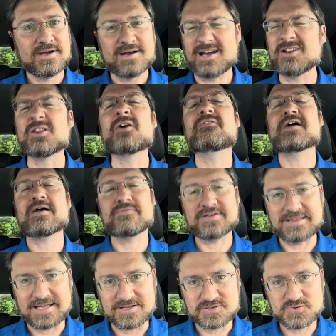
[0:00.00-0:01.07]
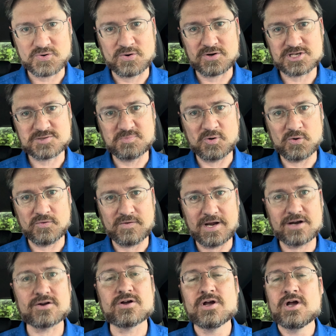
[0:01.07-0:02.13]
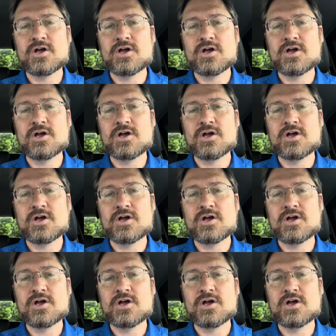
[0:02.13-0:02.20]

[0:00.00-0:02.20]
I love having that strongest motivator.